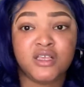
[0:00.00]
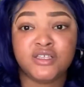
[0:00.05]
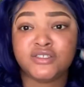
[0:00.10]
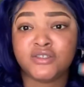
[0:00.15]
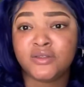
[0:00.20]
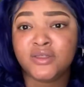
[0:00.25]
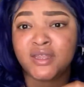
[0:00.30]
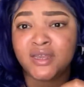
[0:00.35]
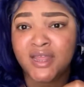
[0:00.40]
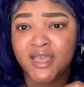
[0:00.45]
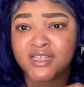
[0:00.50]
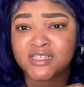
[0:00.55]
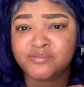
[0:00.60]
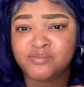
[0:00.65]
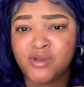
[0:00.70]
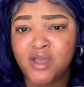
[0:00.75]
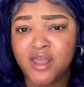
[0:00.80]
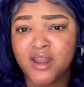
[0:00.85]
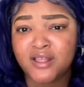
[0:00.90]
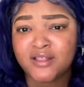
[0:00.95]
So the next
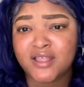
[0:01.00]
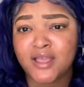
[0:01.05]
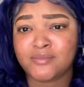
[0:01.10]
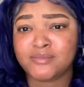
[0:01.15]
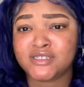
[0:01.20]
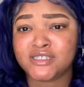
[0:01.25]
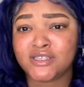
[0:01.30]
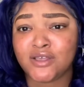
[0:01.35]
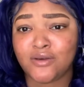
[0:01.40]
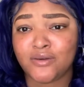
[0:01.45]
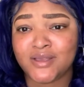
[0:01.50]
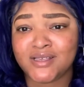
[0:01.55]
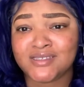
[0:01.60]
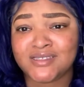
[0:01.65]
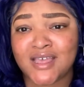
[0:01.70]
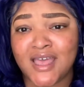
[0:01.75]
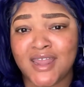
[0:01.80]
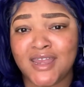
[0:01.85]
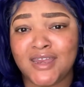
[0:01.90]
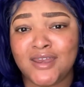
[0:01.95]
product I'm so
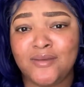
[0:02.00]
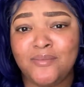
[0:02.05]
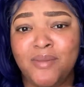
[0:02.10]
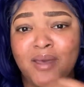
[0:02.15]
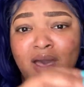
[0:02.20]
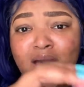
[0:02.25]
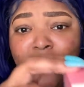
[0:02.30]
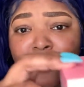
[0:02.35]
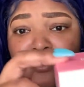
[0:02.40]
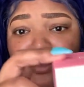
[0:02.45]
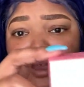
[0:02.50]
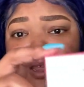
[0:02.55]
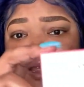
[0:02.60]
excited about,